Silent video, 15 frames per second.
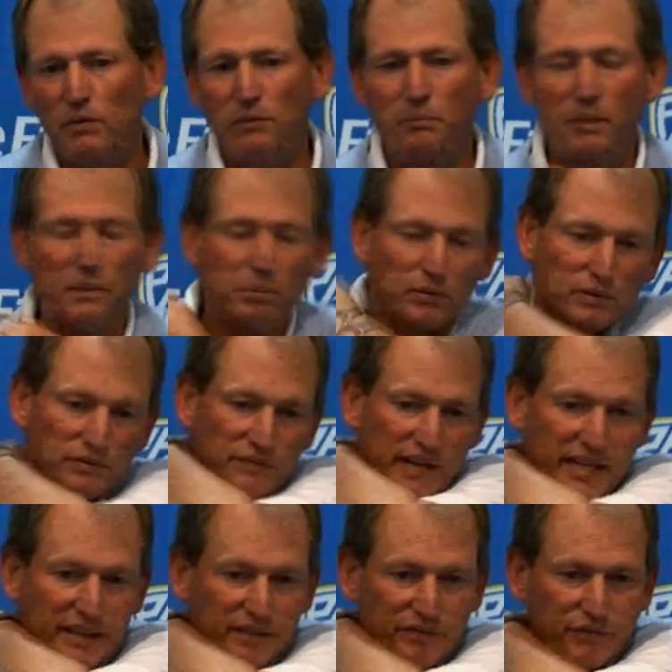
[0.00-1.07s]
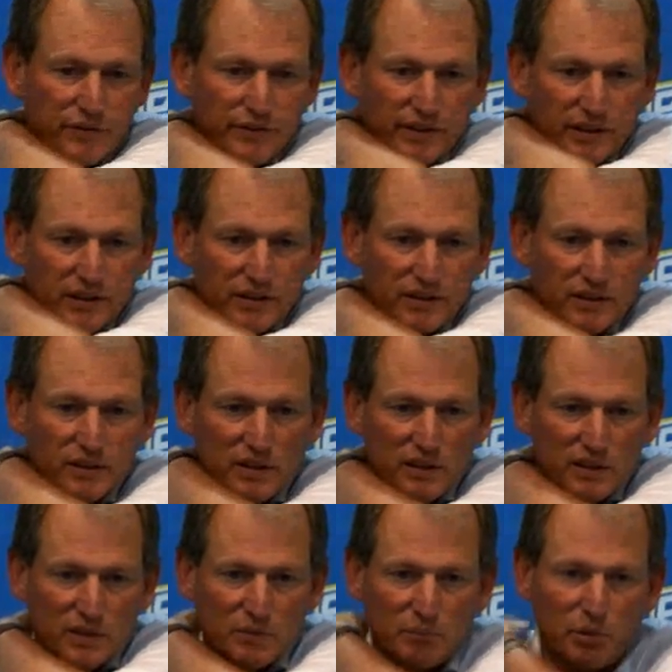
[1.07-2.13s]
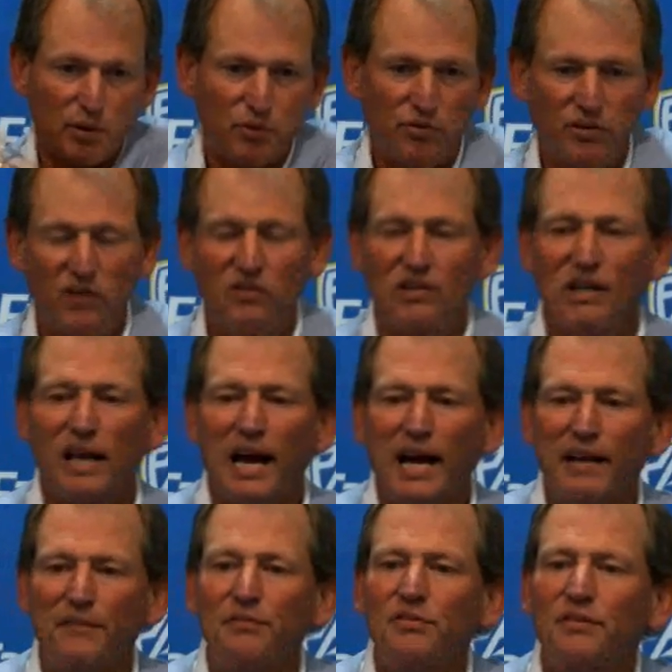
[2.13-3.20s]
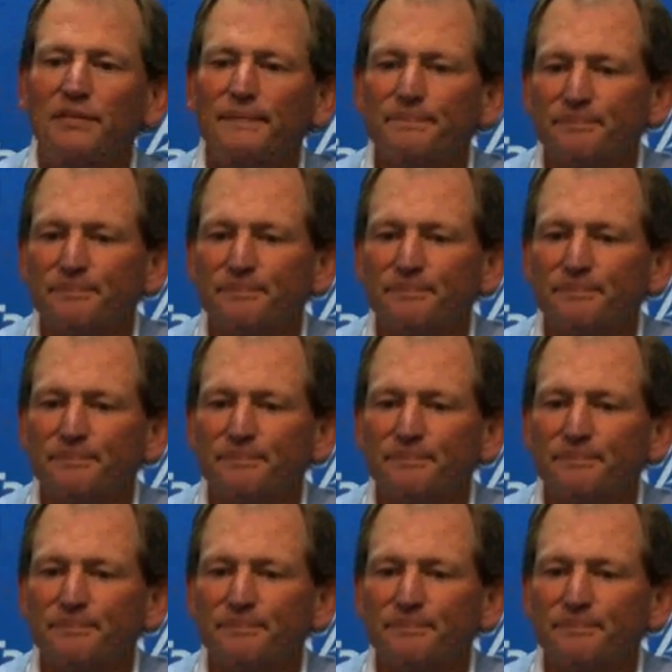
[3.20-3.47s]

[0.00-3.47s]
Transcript: where people are fighting for their postseason lives.